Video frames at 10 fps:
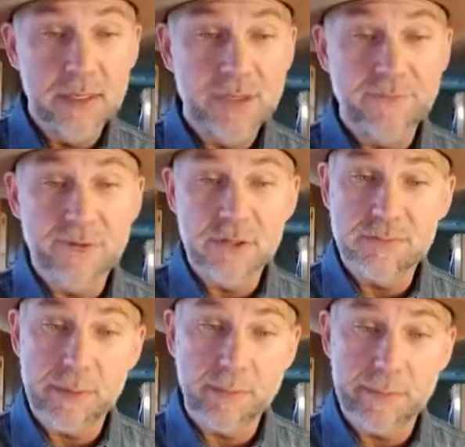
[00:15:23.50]
Diffuse
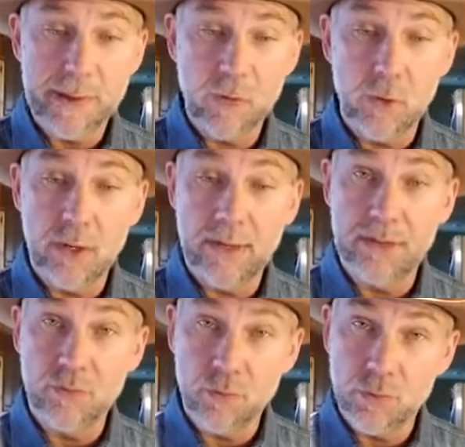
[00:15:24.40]
peppermint oil in
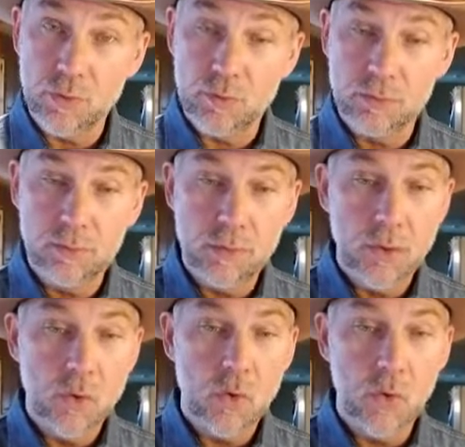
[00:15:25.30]
the room
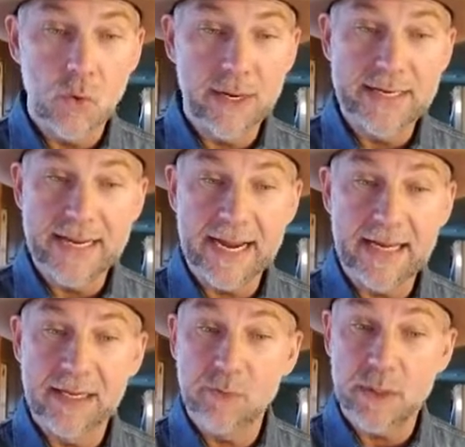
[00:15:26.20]
or
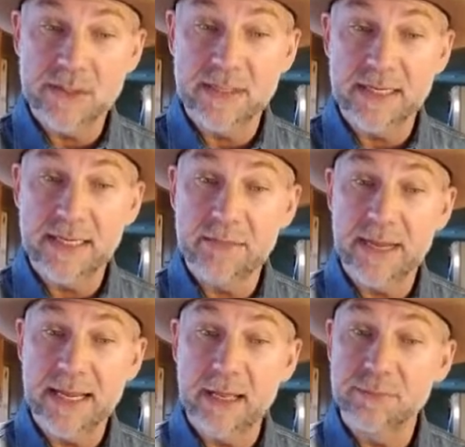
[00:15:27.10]
inhaling while studying
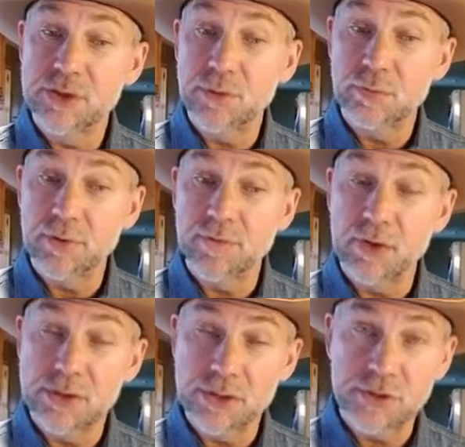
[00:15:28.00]
may help to improve
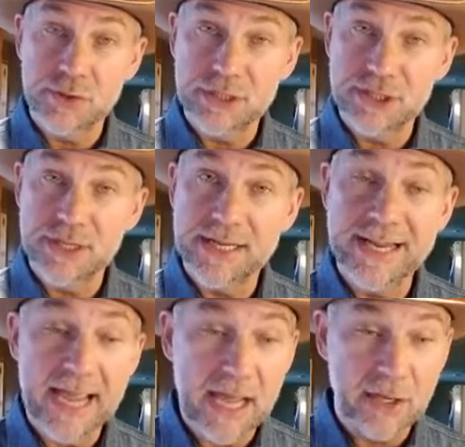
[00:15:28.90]
concentration and
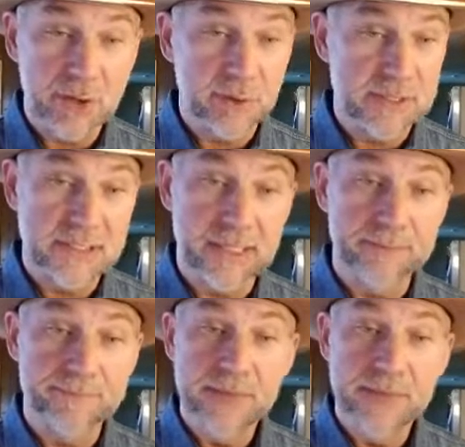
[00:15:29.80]
accuracy.